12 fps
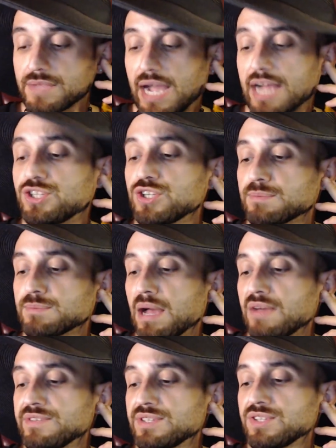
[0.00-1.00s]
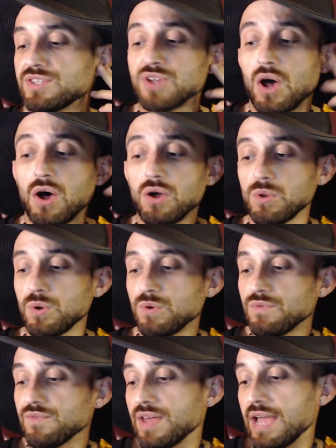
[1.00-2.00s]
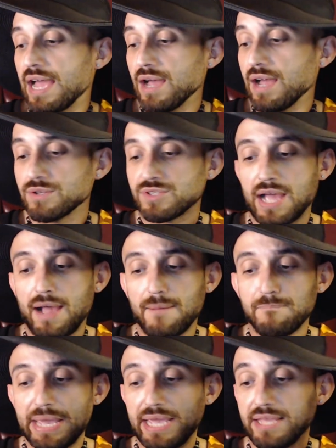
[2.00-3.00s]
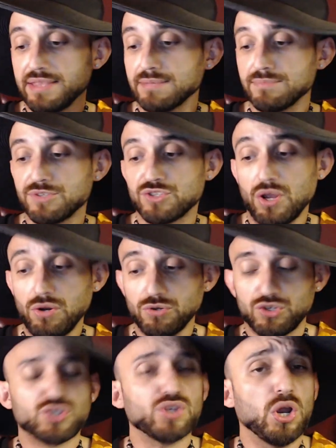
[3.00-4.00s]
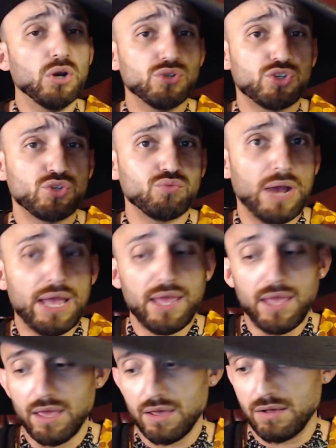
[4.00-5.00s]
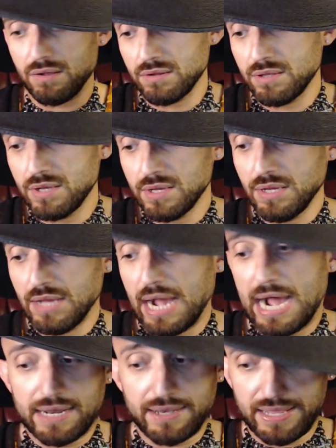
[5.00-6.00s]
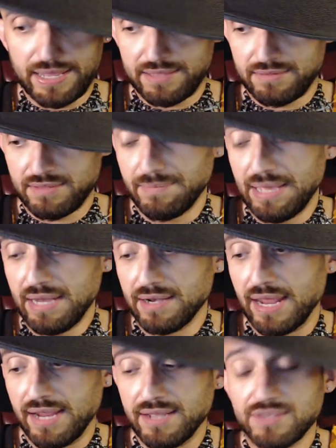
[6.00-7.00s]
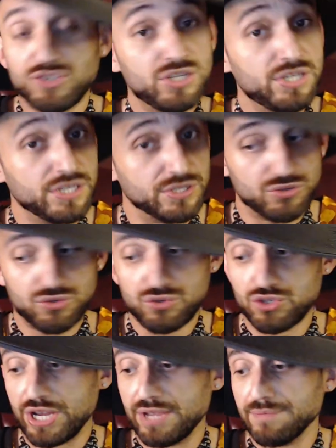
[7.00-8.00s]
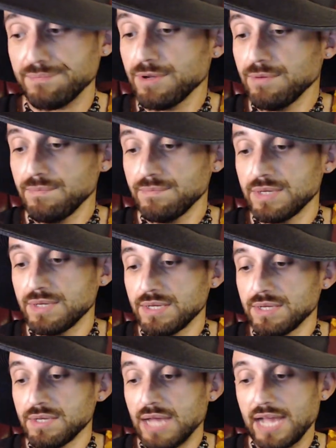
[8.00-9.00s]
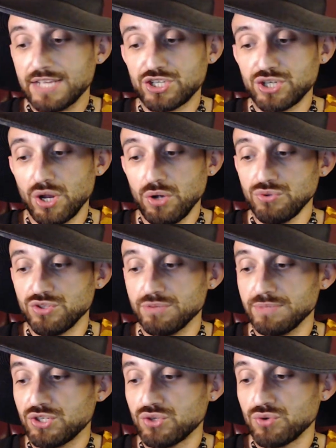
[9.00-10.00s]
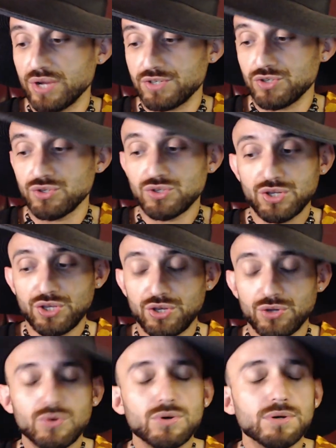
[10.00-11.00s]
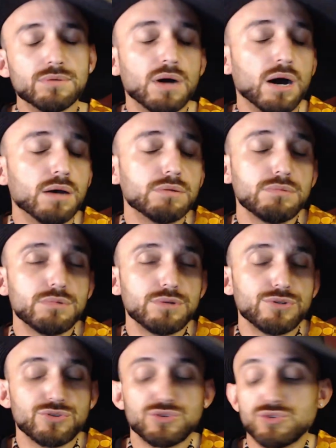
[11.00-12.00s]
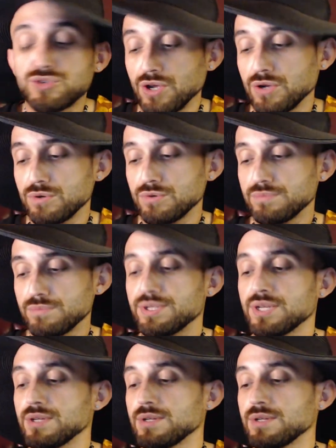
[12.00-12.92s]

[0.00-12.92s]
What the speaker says: I took my visitors all over the house. I bade them search well. I led them at length to his chamber. I showed them his treasures secure, undisturbed.